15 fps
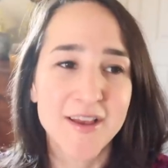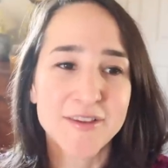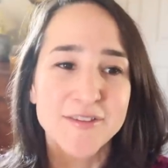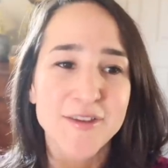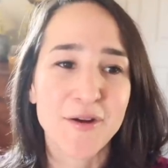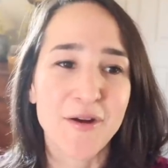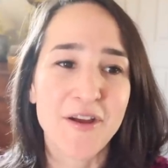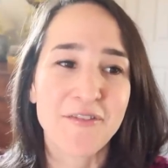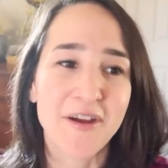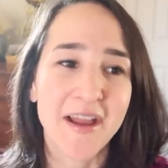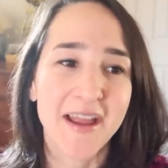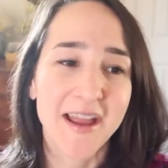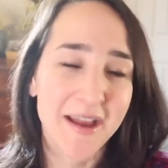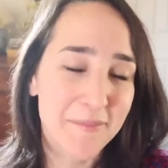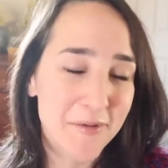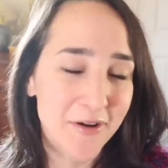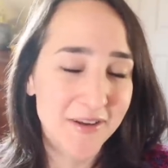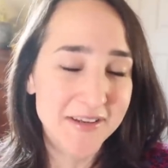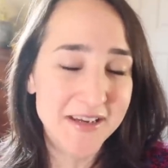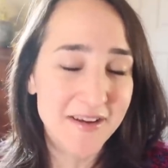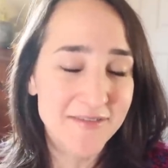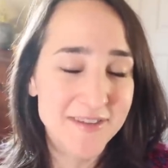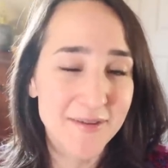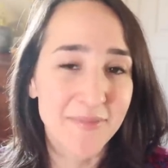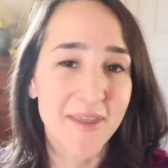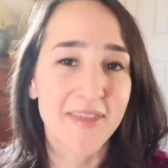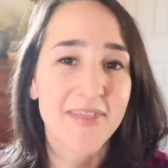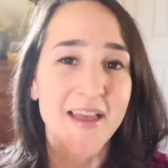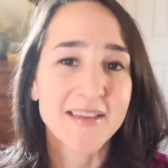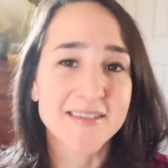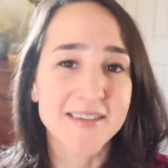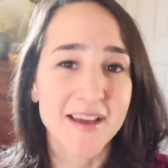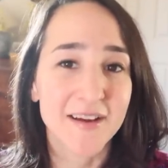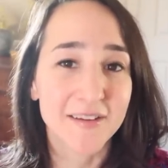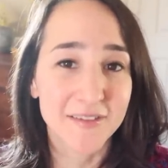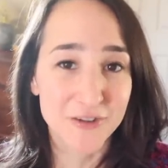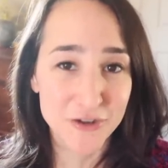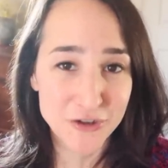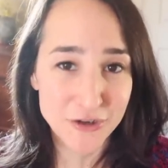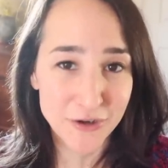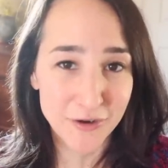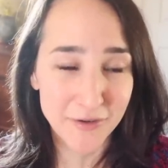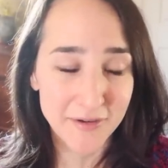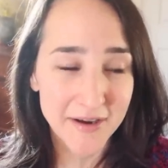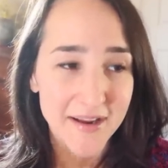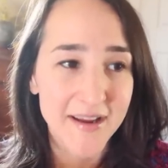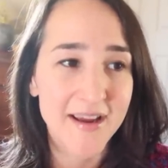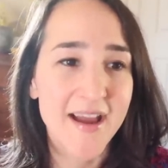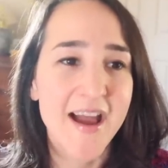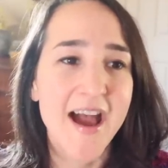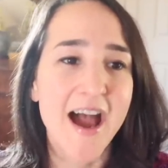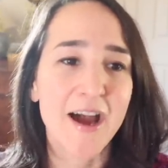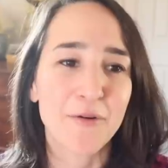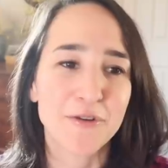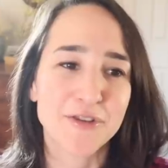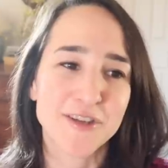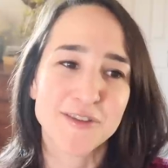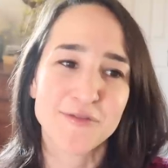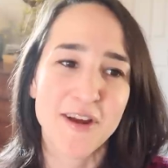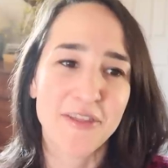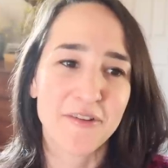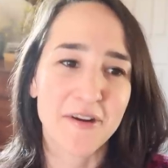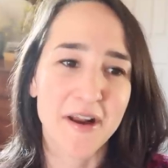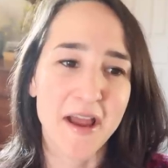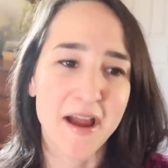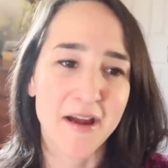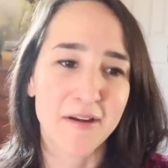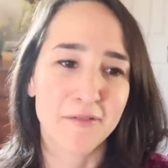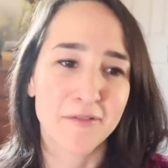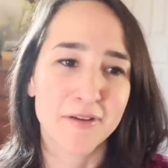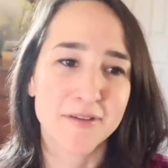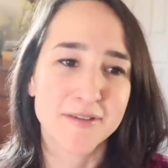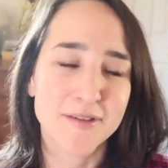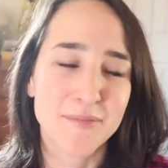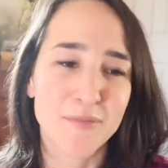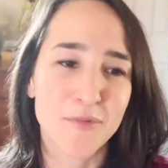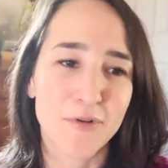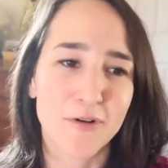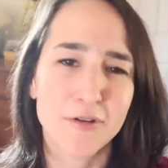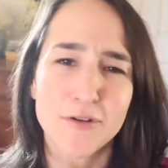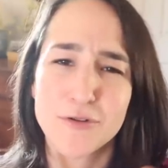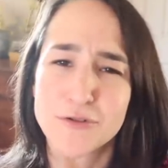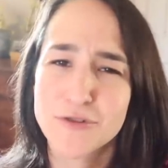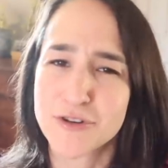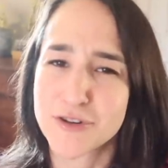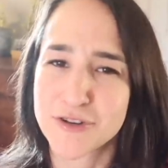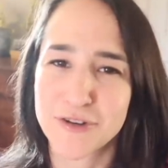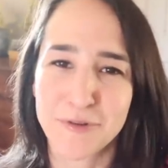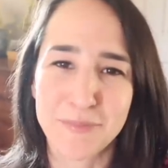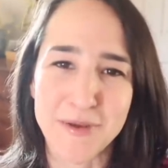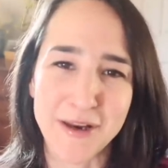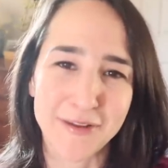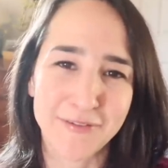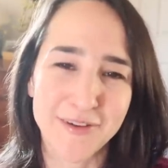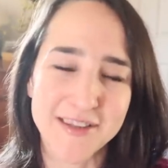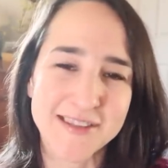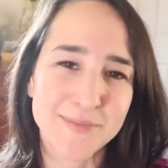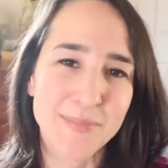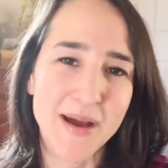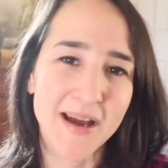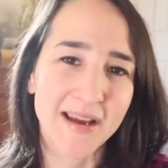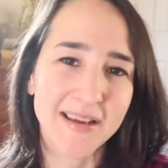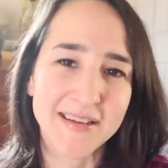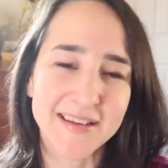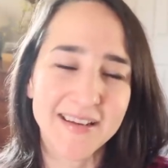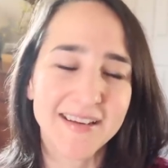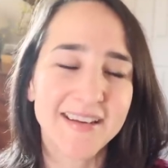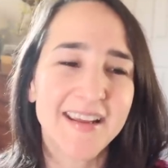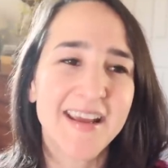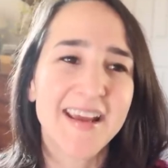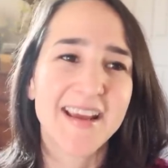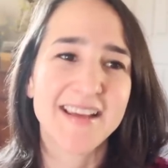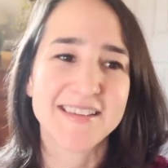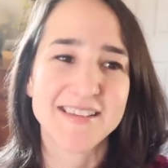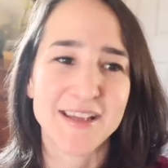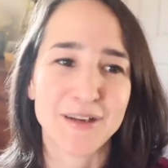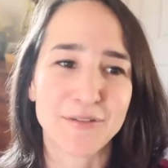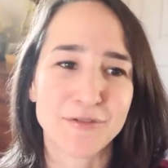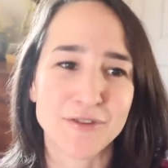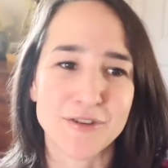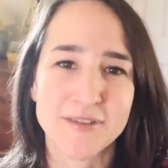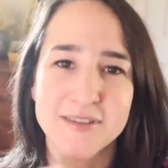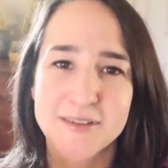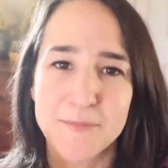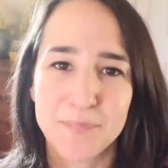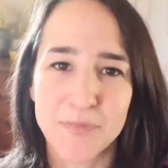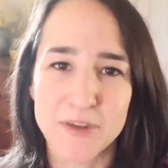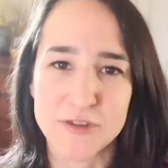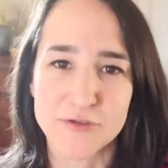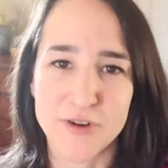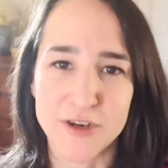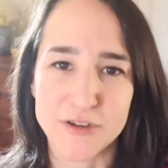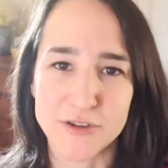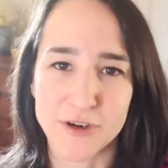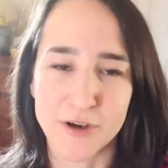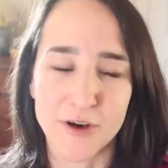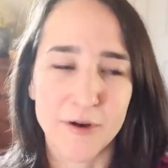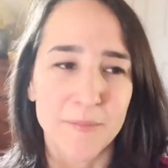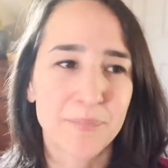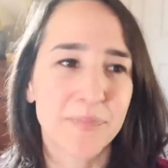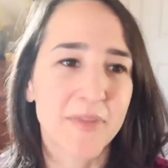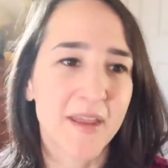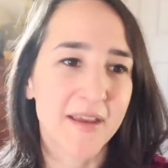So if I am going to have something that's sugary, I would just rather it have some more nutritional benefits behind it instead of just straight sugar.